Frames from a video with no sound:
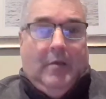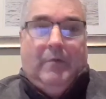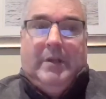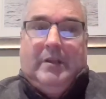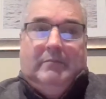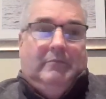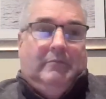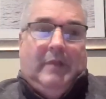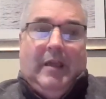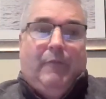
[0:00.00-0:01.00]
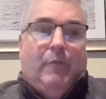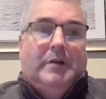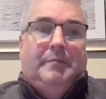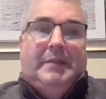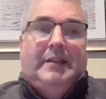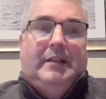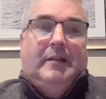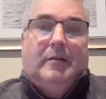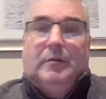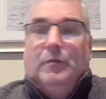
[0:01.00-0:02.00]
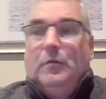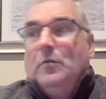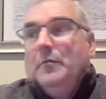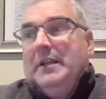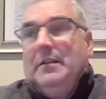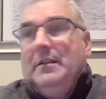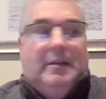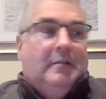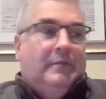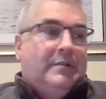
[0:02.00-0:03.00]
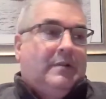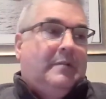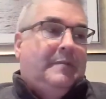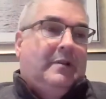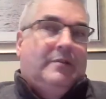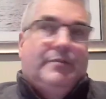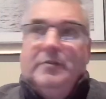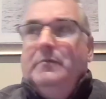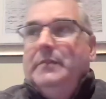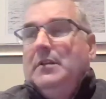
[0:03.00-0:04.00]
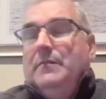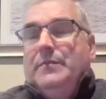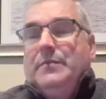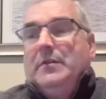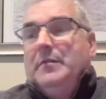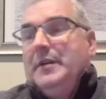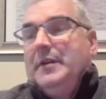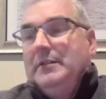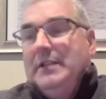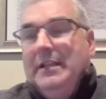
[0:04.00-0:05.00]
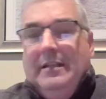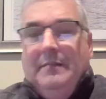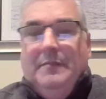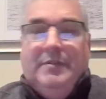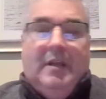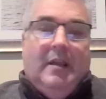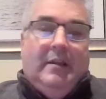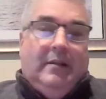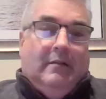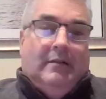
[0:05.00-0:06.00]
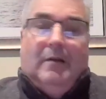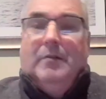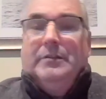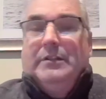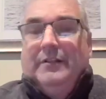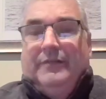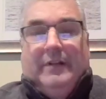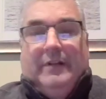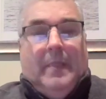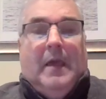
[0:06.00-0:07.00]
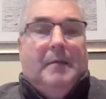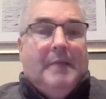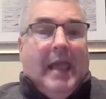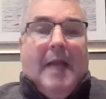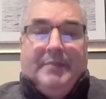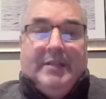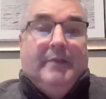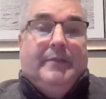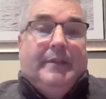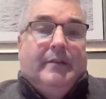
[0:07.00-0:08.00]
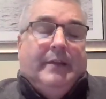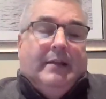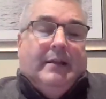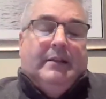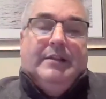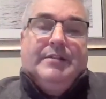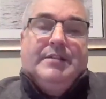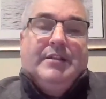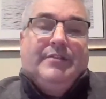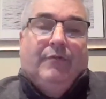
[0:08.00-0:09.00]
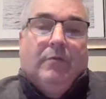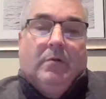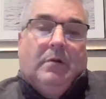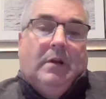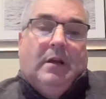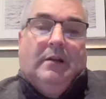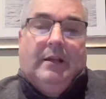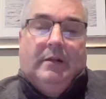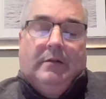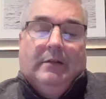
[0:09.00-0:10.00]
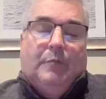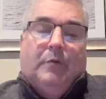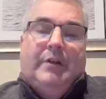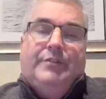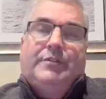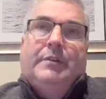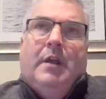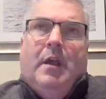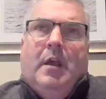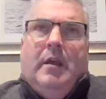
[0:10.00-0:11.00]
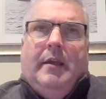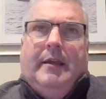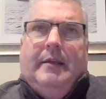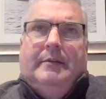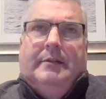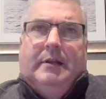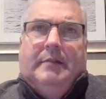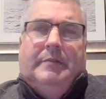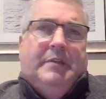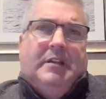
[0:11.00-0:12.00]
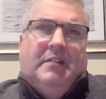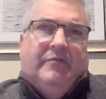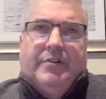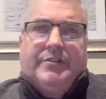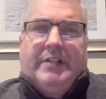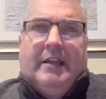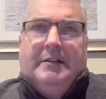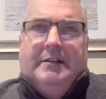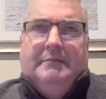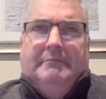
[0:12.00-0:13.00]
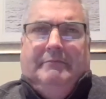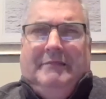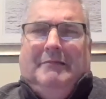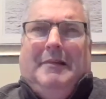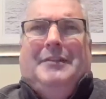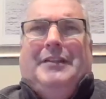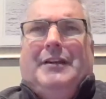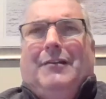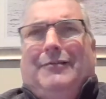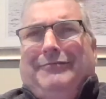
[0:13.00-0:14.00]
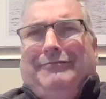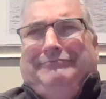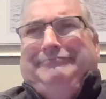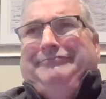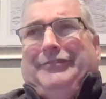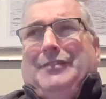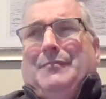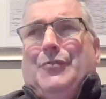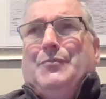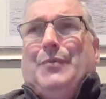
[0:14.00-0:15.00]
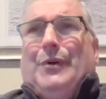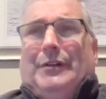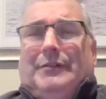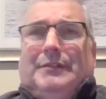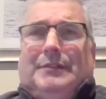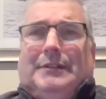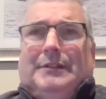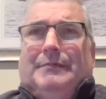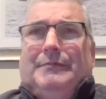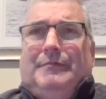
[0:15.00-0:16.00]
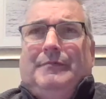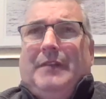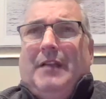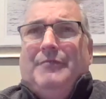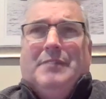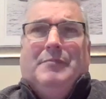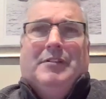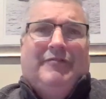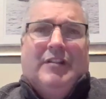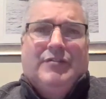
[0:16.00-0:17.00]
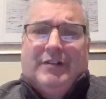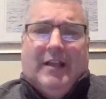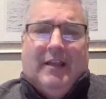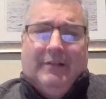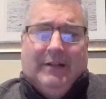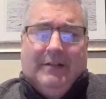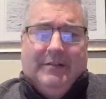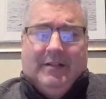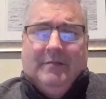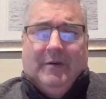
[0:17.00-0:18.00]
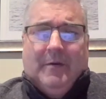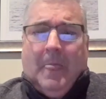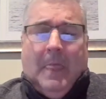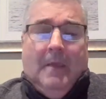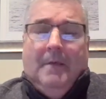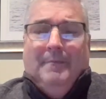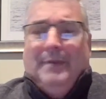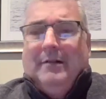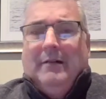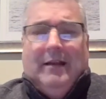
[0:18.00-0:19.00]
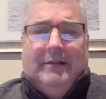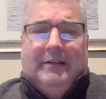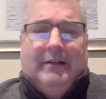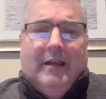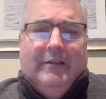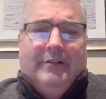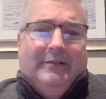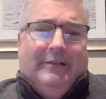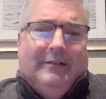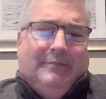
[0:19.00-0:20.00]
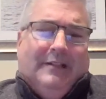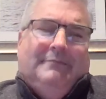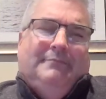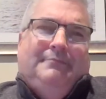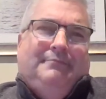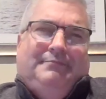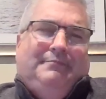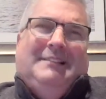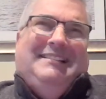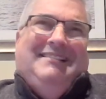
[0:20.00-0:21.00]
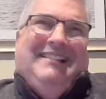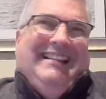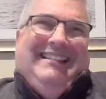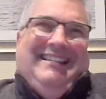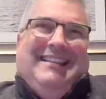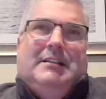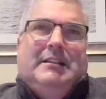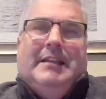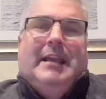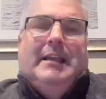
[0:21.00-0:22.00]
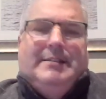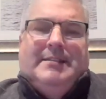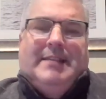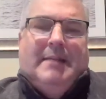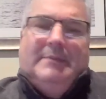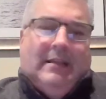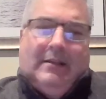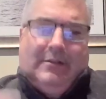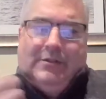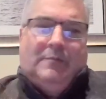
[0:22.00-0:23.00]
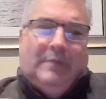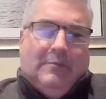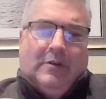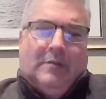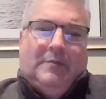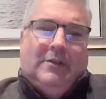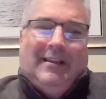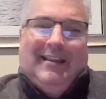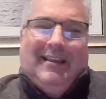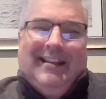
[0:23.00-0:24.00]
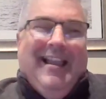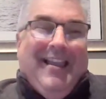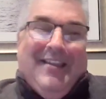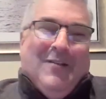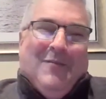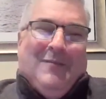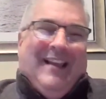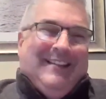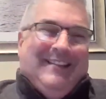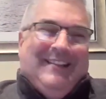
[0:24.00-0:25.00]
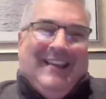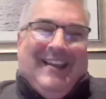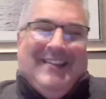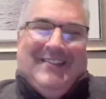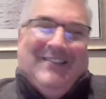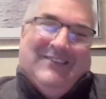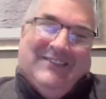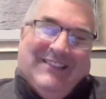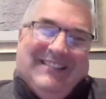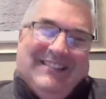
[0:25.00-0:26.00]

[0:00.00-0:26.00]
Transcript: we can have one meeting on Google Meet, the other one's going to be on Zoom, the other one's going to be uh-huh. on Teams, you know, and all the different uh, apps out there that exist for online collaboration, and uh, we become versed at it. And you know, I mean, they all, for the most part, um, have similar functionalities. Some yeah, are better at it than others, but but at the end of the day, it's the same thing. It's two people communicating. You know, back in the days, you know,